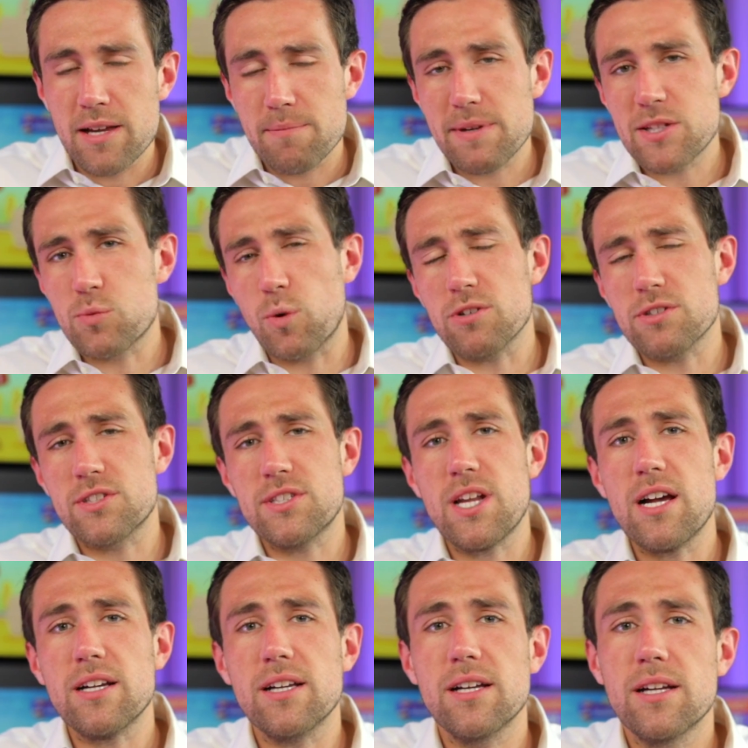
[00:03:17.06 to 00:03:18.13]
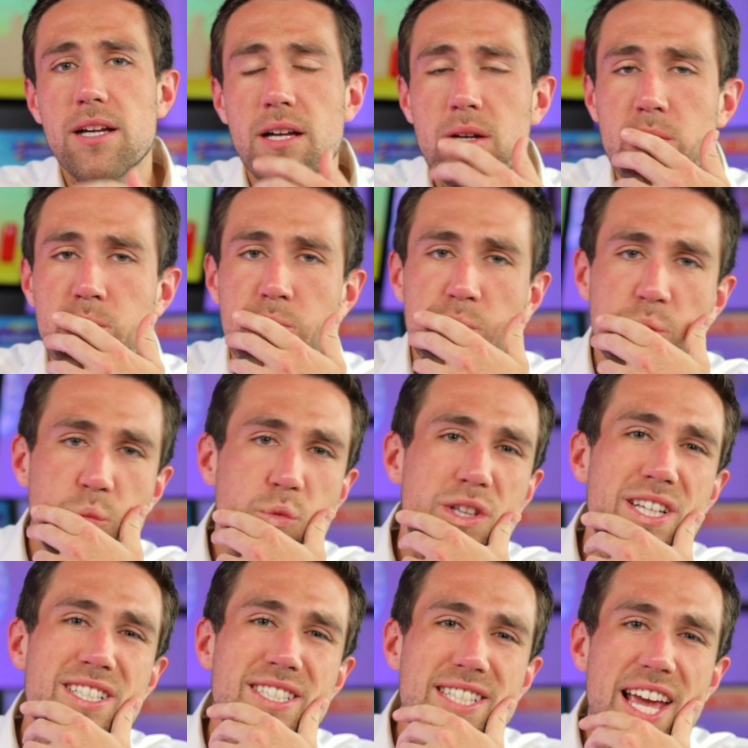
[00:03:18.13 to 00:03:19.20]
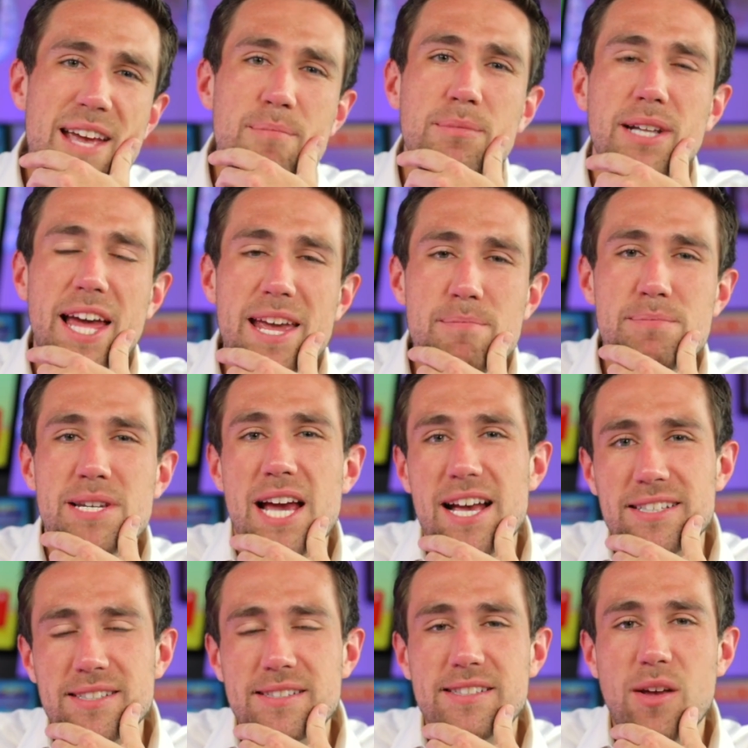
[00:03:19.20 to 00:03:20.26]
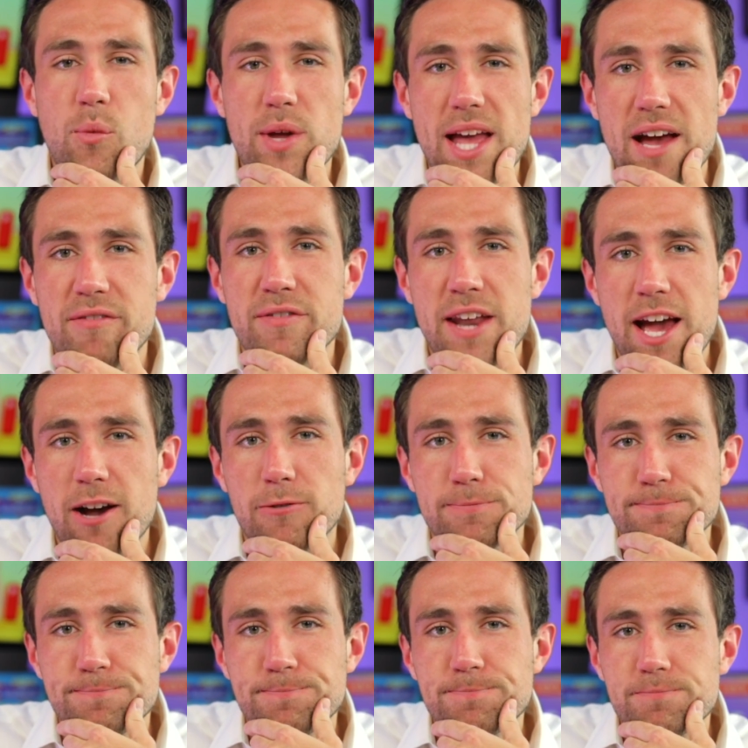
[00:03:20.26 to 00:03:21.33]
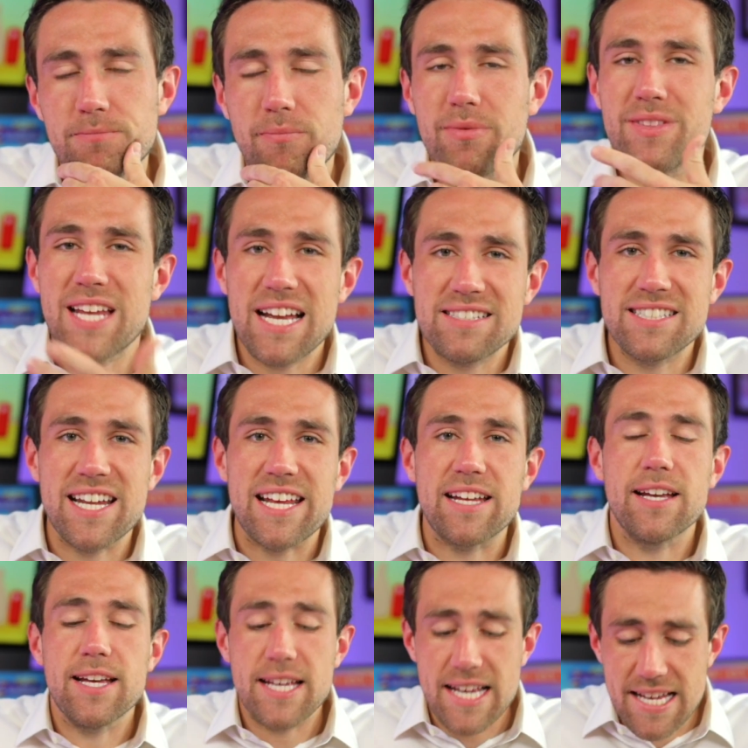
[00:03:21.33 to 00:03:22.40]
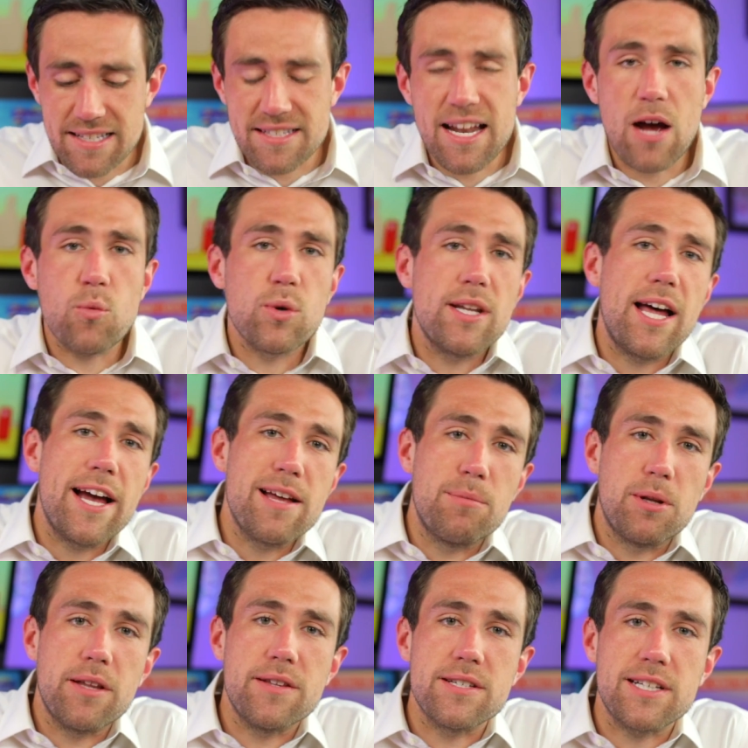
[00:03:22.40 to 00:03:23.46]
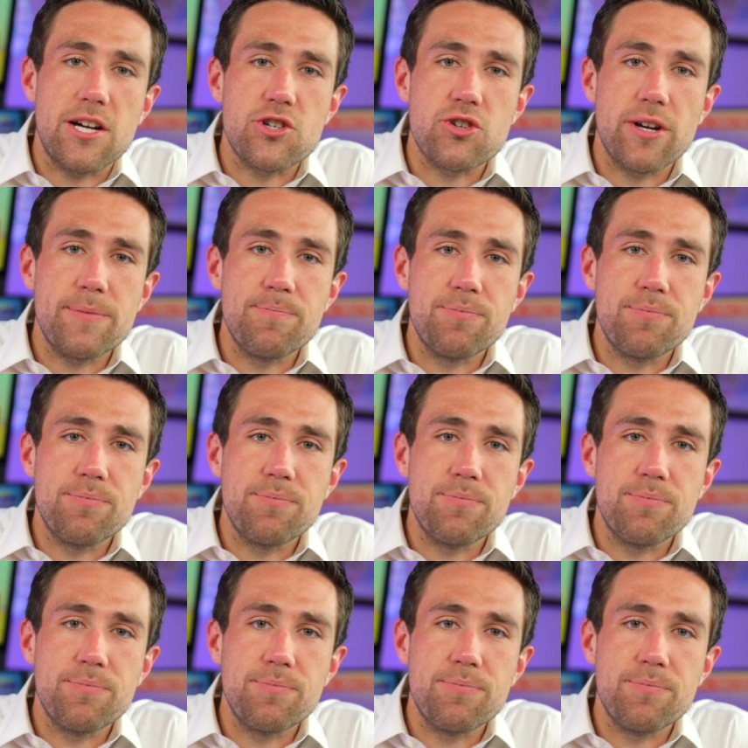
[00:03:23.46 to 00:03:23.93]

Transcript: means we're stuck with the same lame tests that we have now. Testing is not reliable in this country.